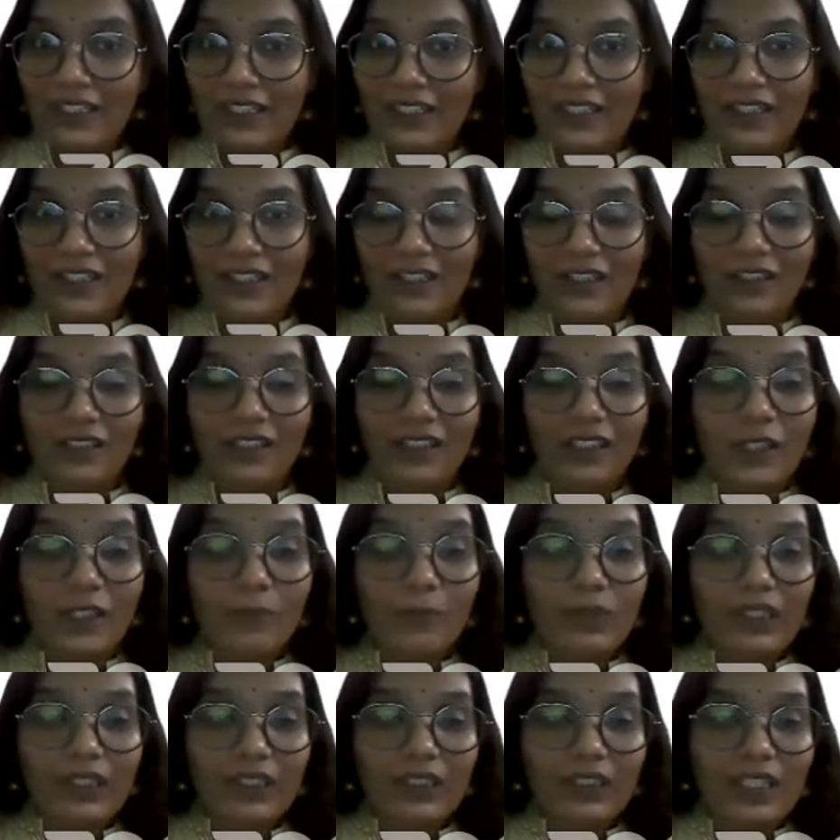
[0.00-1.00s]
The
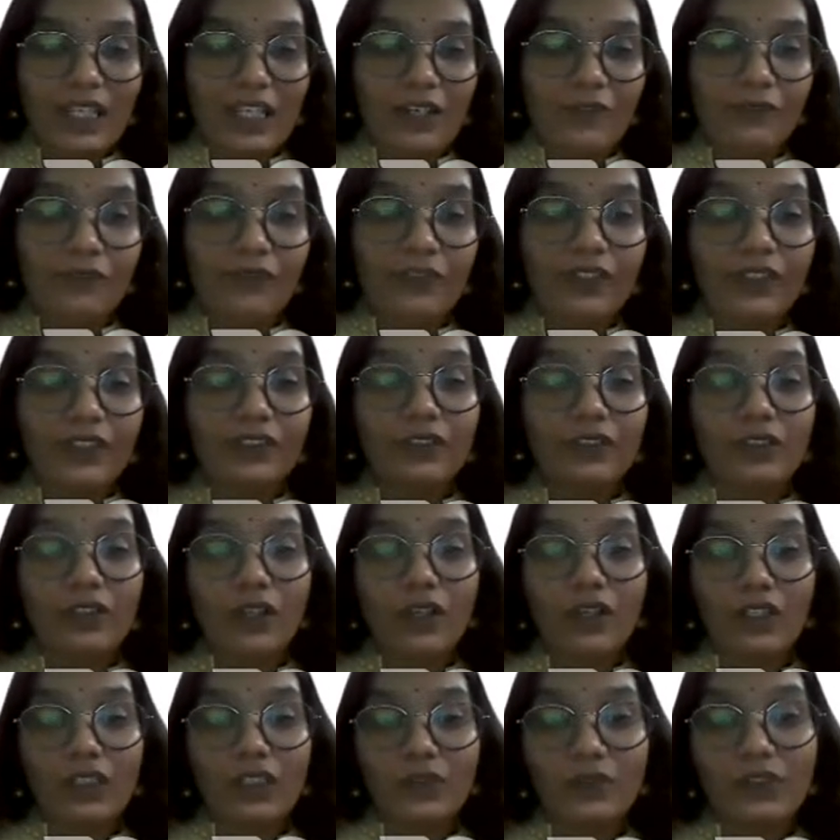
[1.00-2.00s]
demerits are fixed
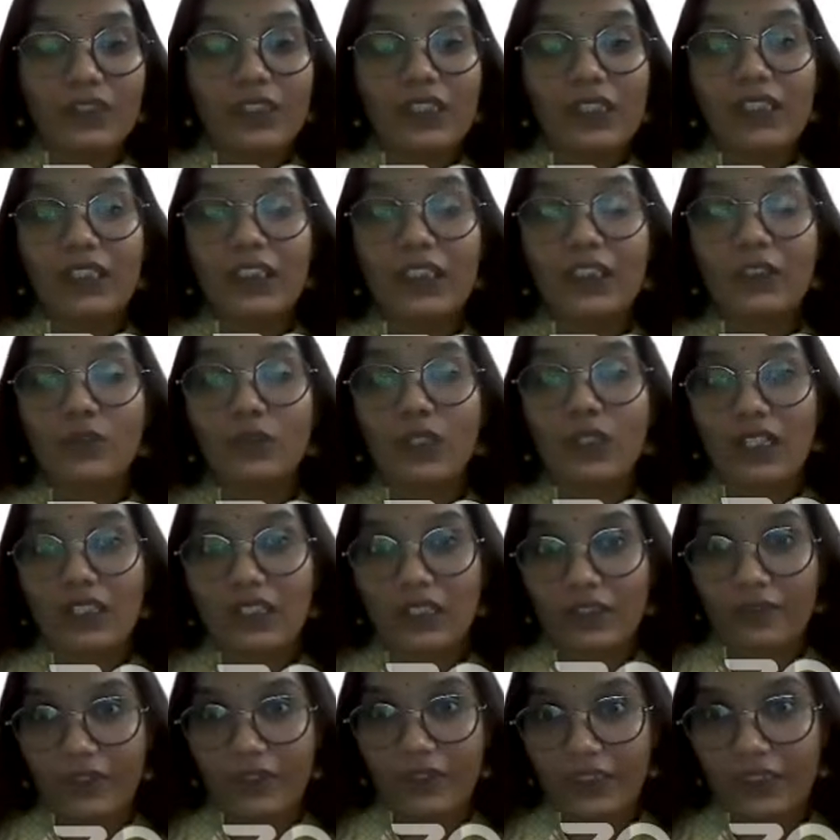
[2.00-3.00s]
laws will lead to
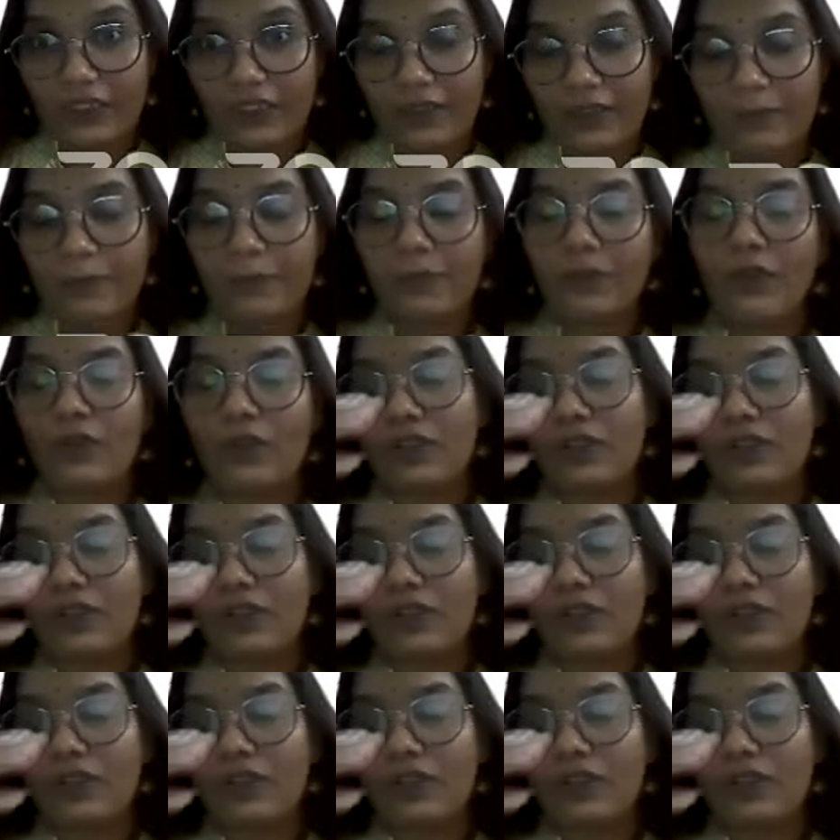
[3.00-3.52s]
conservatism.